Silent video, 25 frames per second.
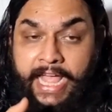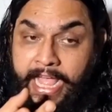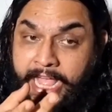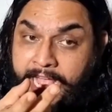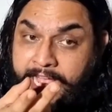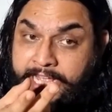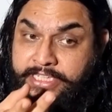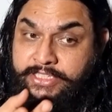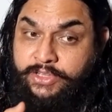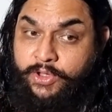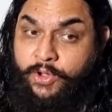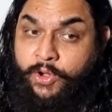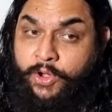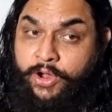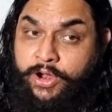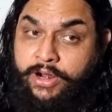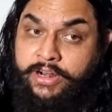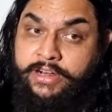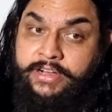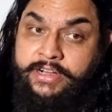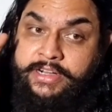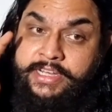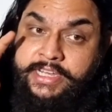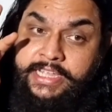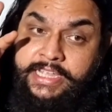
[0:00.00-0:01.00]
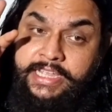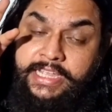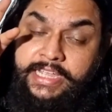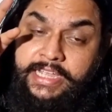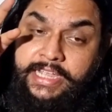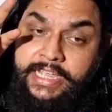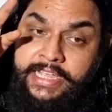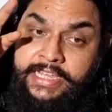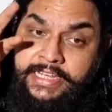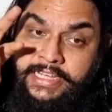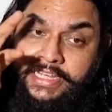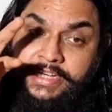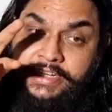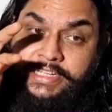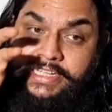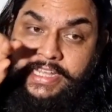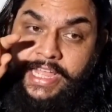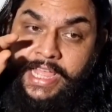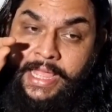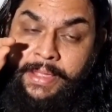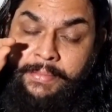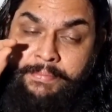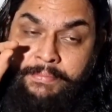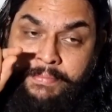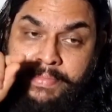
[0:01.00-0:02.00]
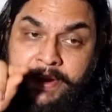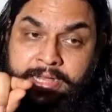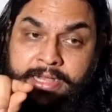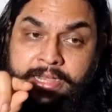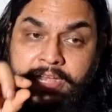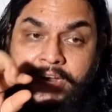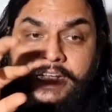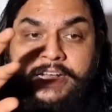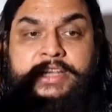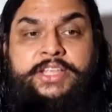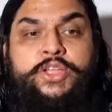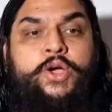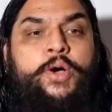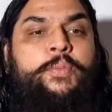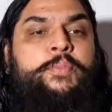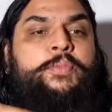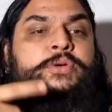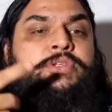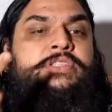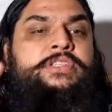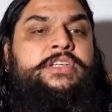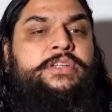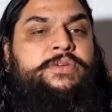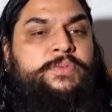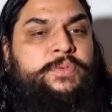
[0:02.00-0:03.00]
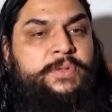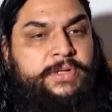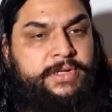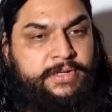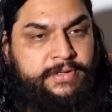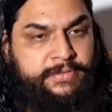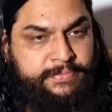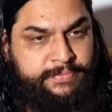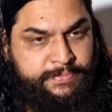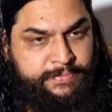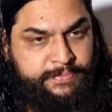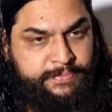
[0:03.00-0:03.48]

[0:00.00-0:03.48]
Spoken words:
has already in it embedded the opposite word.